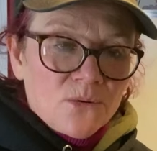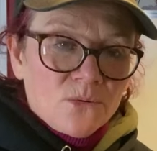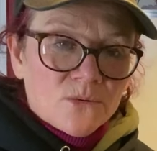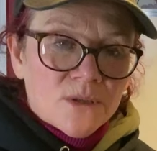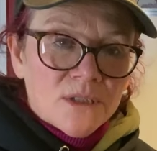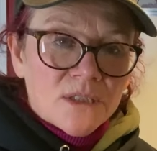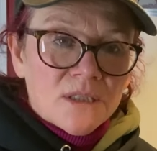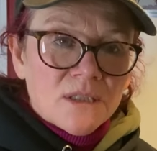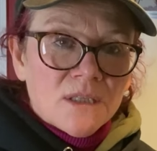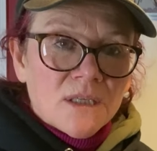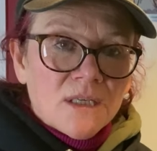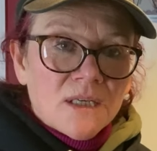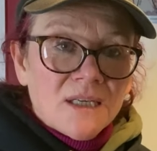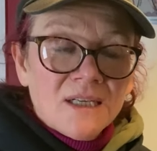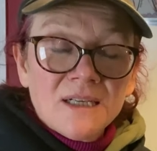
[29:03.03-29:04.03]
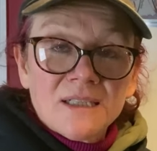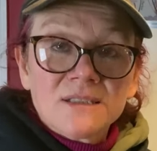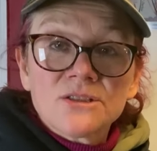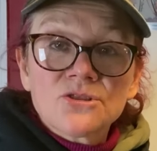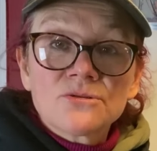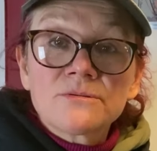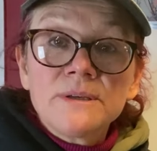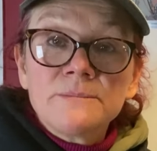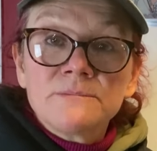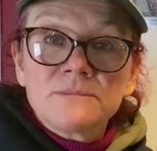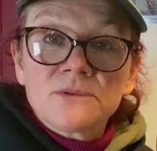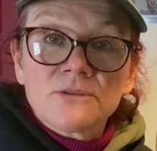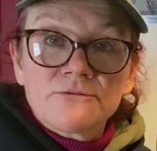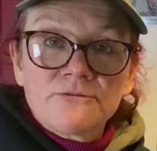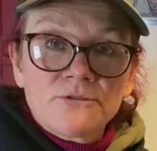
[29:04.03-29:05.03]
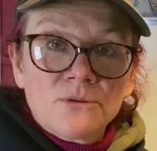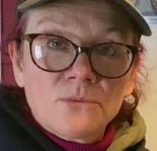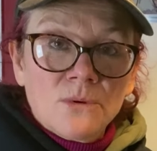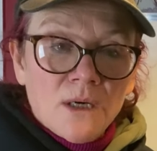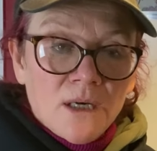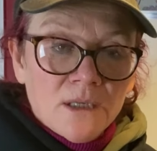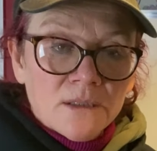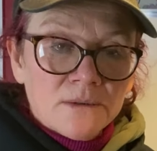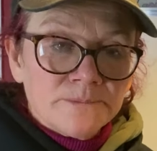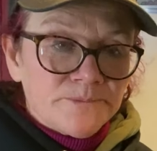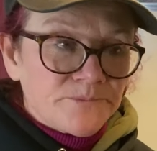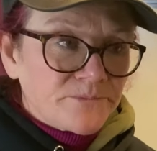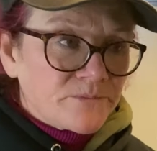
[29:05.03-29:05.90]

horses that I, I hadn't trimmed for a while.